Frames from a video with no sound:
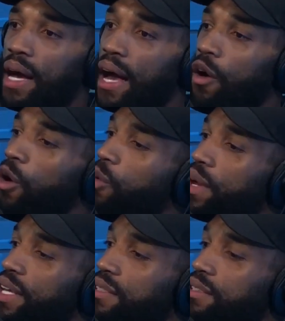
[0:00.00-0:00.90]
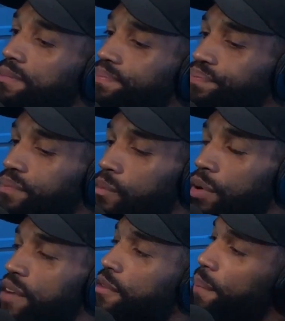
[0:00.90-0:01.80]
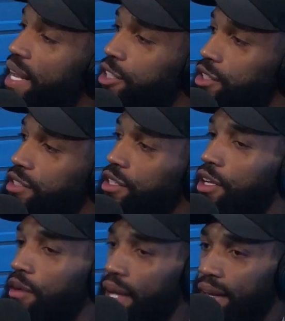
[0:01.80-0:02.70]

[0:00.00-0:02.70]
I always pray for patience, you know?